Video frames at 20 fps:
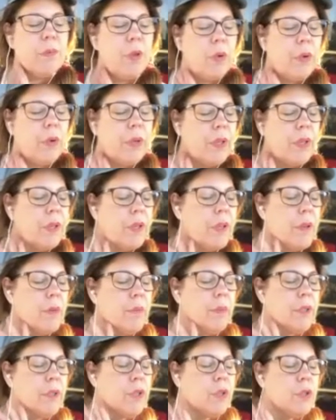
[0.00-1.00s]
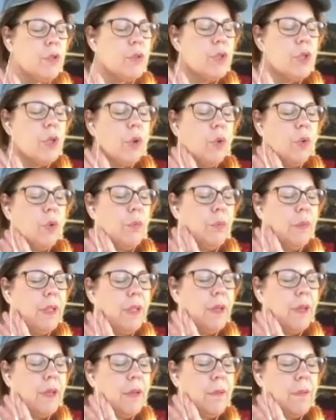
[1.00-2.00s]
blowing. But you told
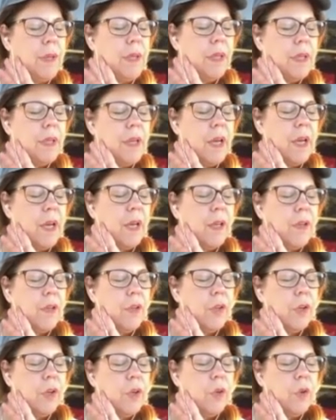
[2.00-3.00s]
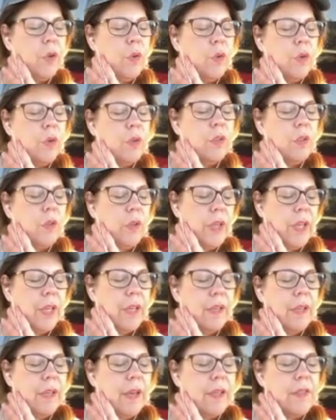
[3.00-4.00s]
me I'm in a condo. Okay,
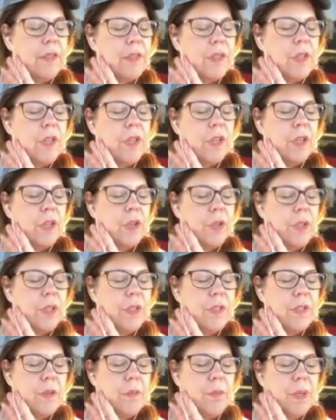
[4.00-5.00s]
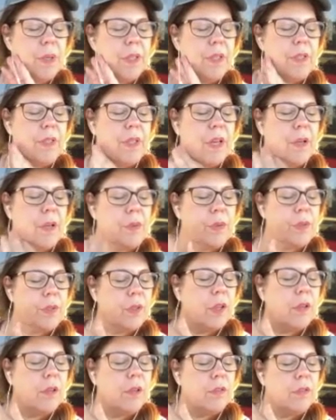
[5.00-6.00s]
yes. You're in somebody's house,
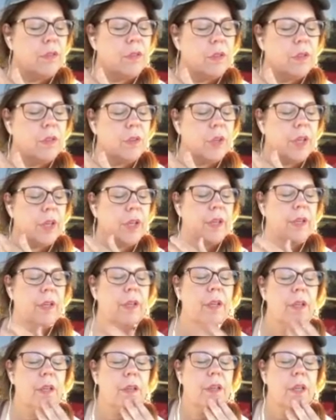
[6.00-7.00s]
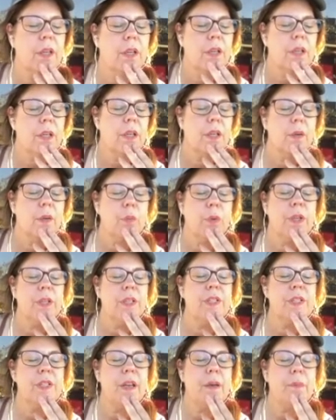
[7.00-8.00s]
love. Okay. And what
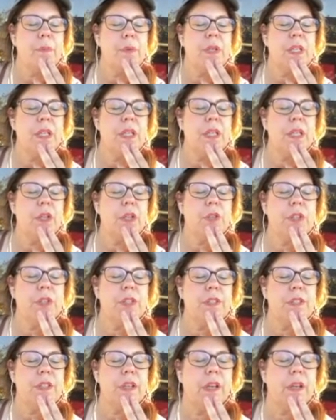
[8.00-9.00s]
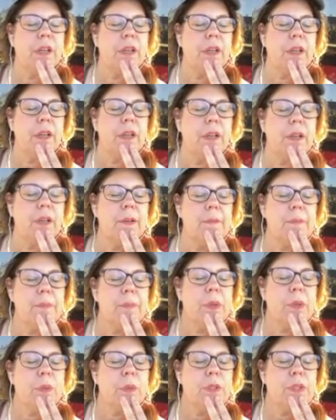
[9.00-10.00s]
is happening here, he said.
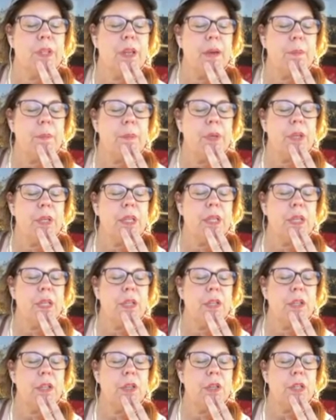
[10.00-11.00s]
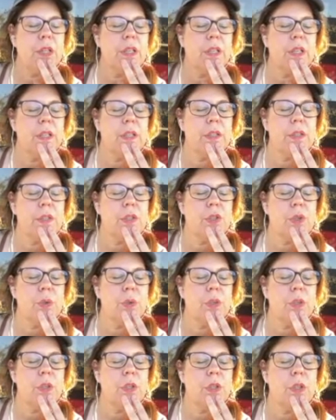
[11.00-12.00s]
What's happening here is
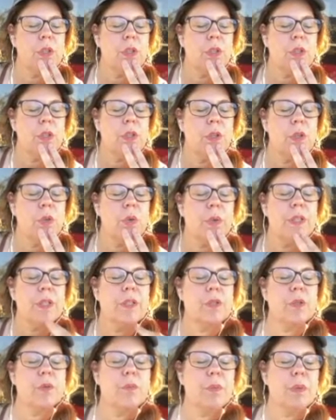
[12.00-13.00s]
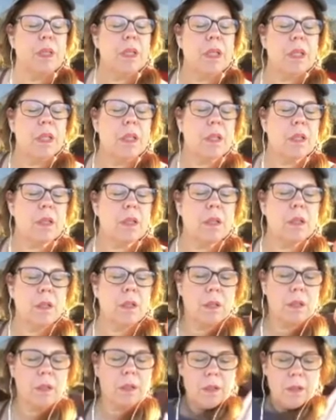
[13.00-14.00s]
you're going to be
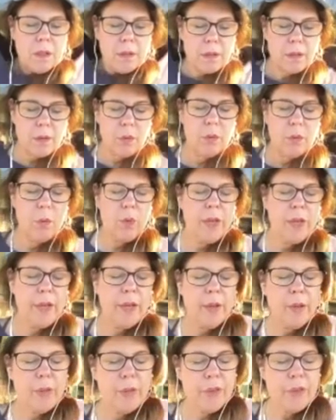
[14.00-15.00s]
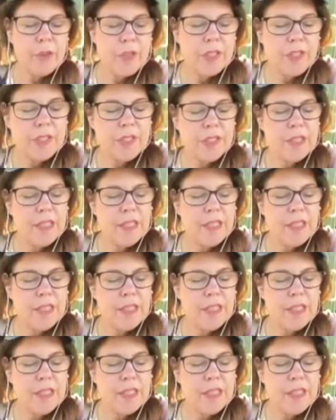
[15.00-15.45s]
with this